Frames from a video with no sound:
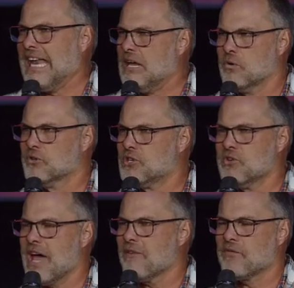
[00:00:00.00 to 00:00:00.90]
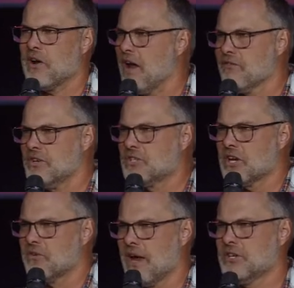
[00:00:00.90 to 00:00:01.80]
And he will do that for every
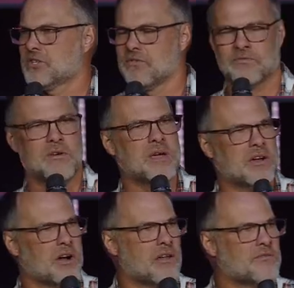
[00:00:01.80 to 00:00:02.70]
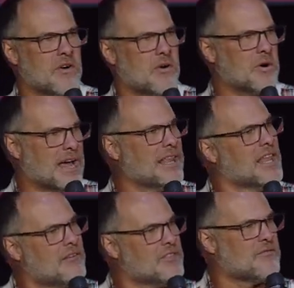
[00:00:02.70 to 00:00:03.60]
generation from here on forward. I
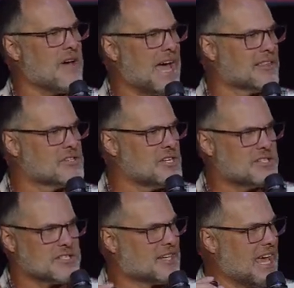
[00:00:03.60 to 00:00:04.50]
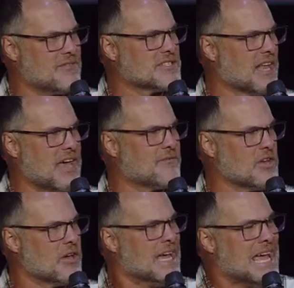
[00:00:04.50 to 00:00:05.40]
love the fact that Jesus gave his
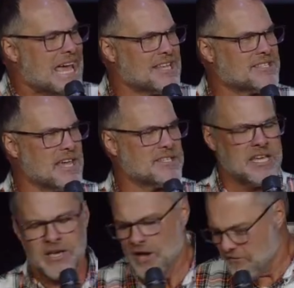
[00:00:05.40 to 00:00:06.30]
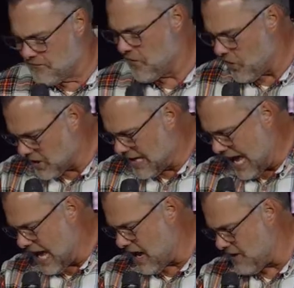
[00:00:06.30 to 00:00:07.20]
life for you. And it says he
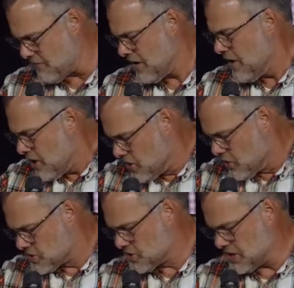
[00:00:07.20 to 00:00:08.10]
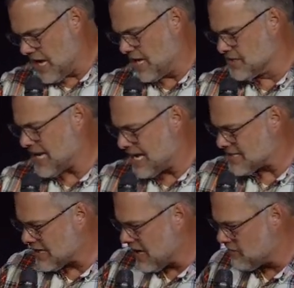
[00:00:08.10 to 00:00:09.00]
forgave your sins as a